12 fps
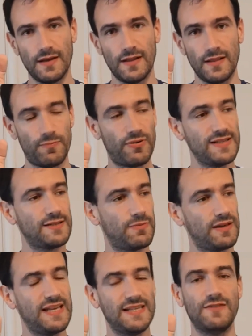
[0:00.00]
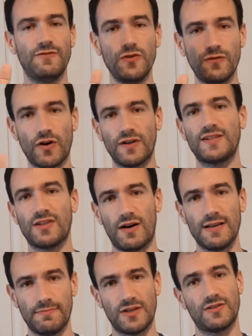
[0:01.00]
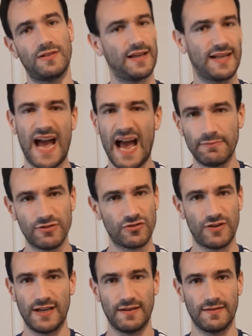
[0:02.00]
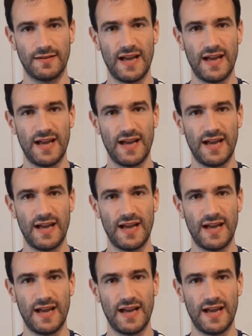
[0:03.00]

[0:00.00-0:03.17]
the principle is, if you've got a tight muscle like a hamstring,